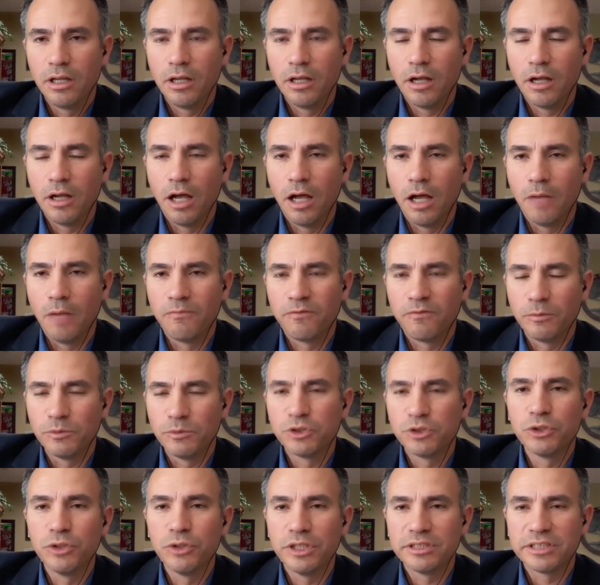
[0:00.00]
from
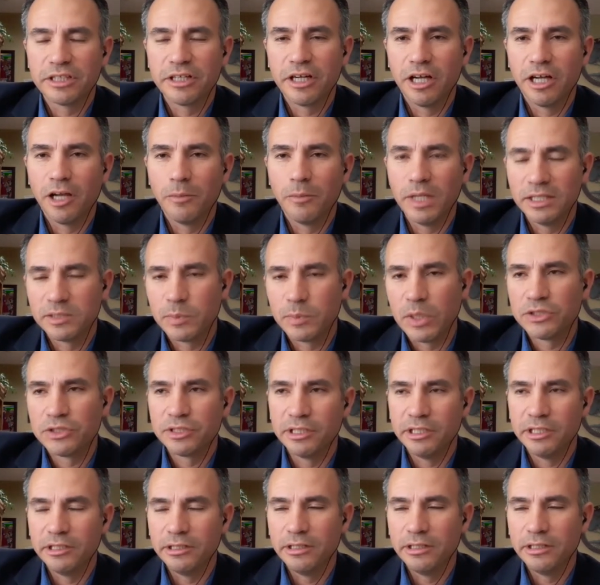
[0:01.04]
students that come,
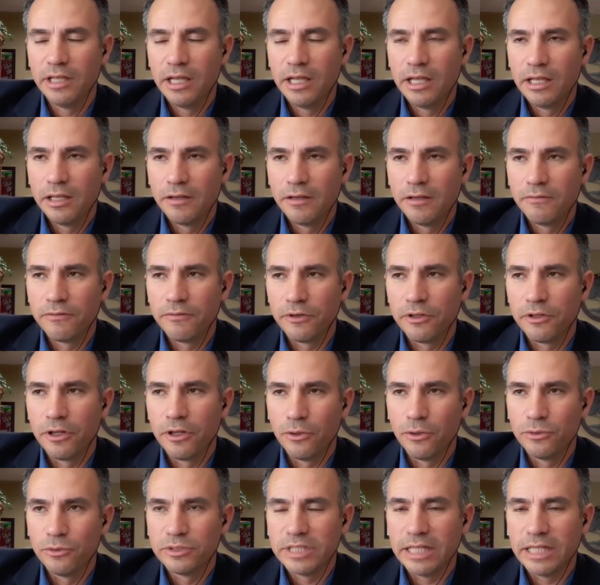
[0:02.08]
especially for
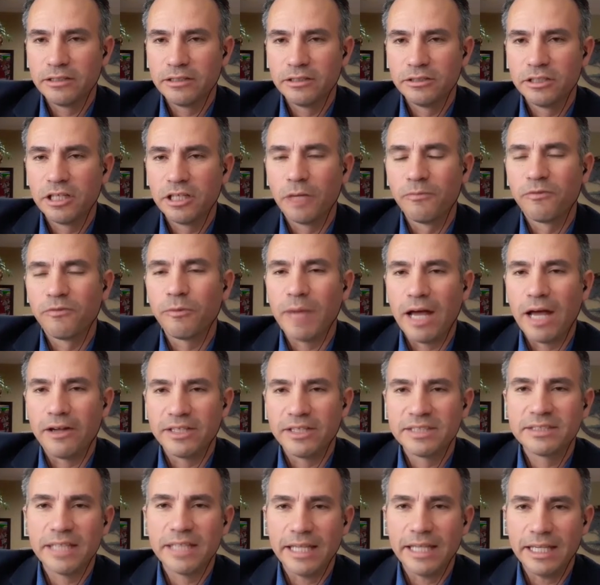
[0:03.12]
those that come from
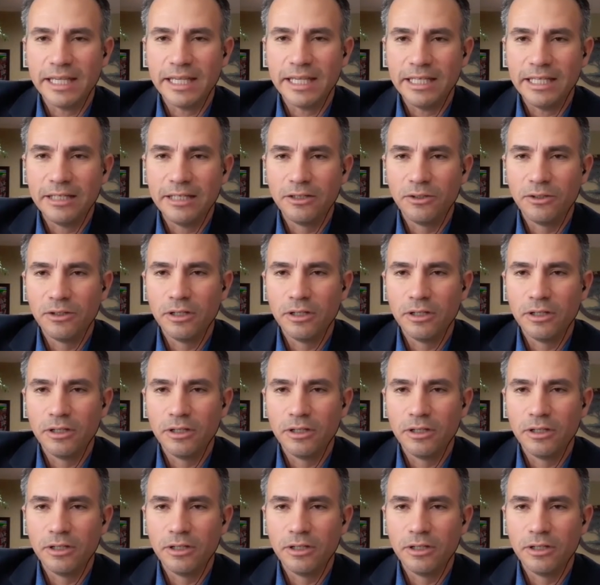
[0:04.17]
out of state